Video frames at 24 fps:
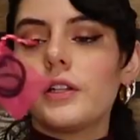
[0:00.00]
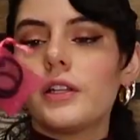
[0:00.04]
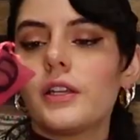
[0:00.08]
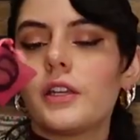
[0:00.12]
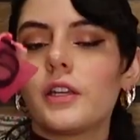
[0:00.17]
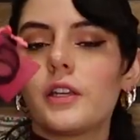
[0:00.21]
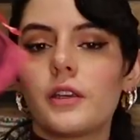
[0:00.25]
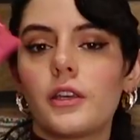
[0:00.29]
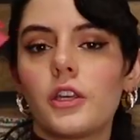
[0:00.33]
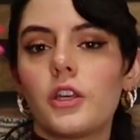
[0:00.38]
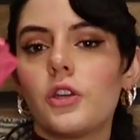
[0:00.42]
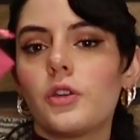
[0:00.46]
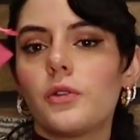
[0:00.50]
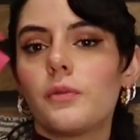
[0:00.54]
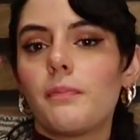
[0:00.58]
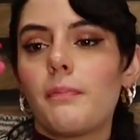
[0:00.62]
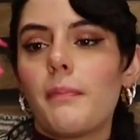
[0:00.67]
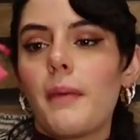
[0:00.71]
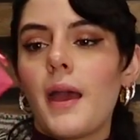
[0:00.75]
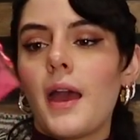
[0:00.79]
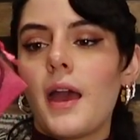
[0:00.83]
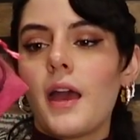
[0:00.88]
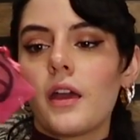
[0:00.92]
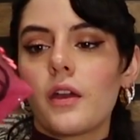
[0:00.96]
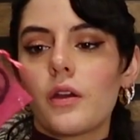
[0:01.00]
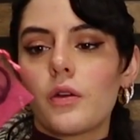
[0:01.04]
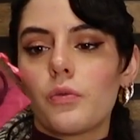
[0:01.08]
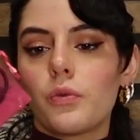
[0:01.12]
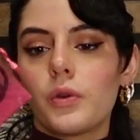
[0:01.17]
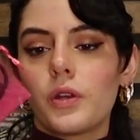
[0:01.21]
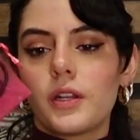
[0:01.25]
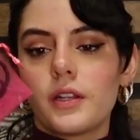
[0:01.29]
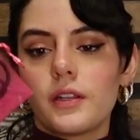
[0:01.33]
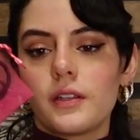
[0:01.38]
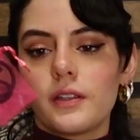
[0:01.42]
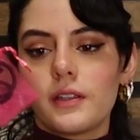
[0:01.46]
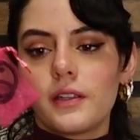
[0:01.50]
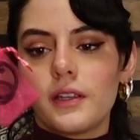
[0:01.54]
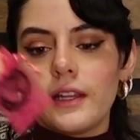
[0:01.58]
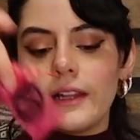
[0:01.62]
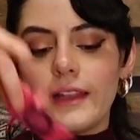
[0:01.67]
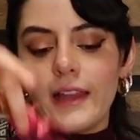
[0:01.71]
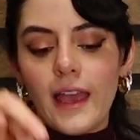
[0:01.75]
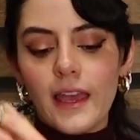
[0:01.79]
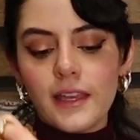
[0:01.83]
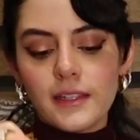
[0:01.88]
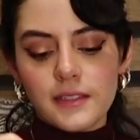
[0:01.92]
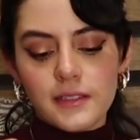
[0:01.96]
a really cute bag with an
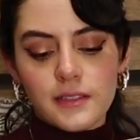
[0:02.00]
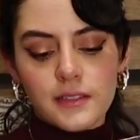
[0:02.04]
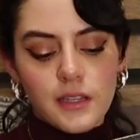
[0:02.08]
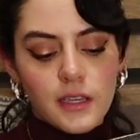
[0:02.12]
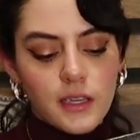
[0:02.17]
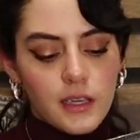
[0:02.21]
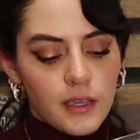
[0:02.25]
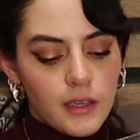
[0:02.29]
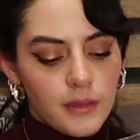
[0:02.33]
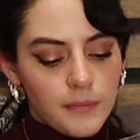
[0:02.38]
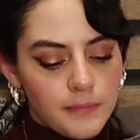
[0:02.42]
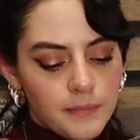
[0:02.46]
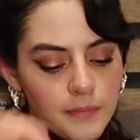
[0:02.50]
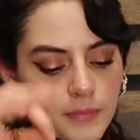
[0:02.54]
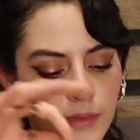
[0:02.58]
elastic.